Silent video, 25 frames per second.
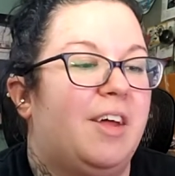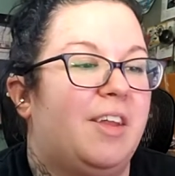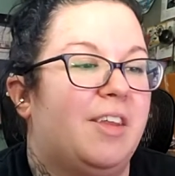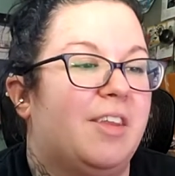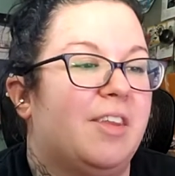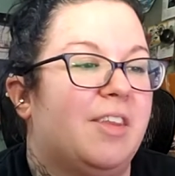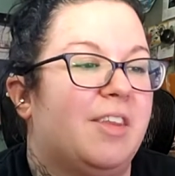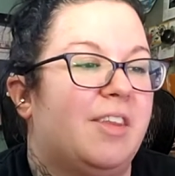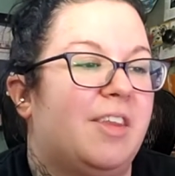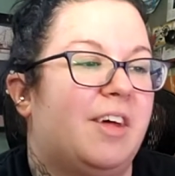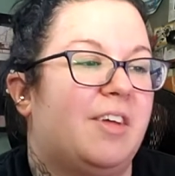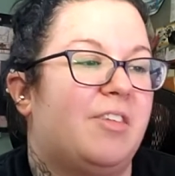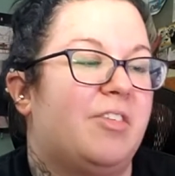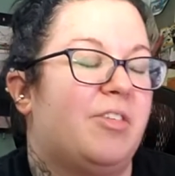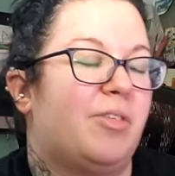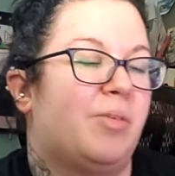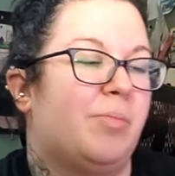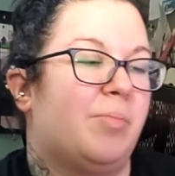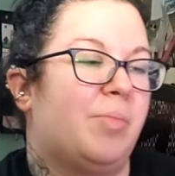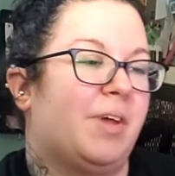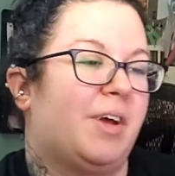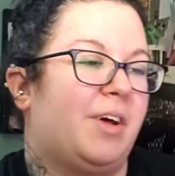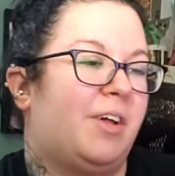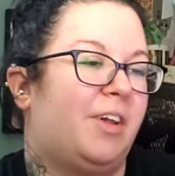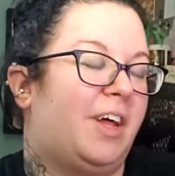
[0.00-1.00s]
and that's
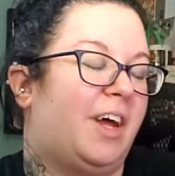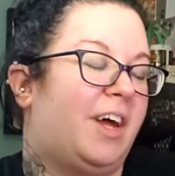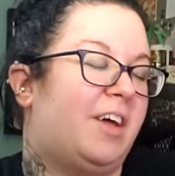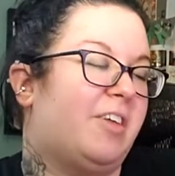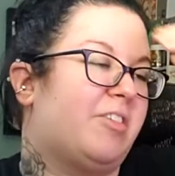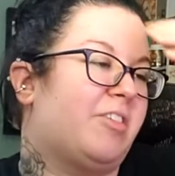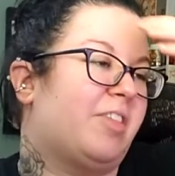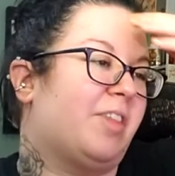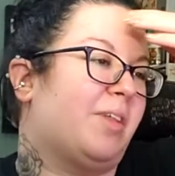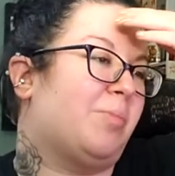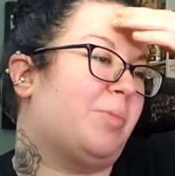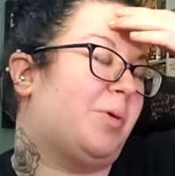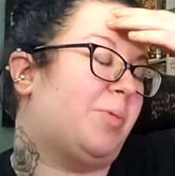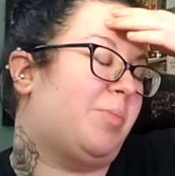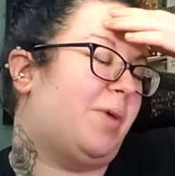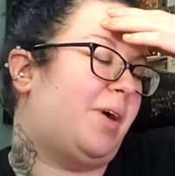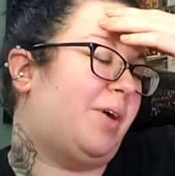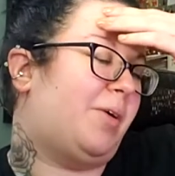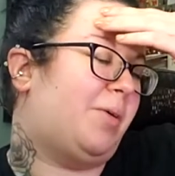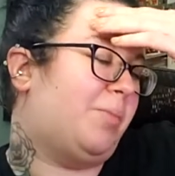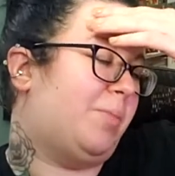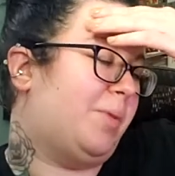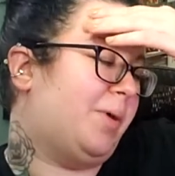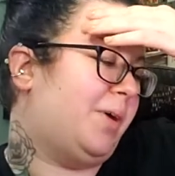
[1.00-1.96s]
something I'll ask them about.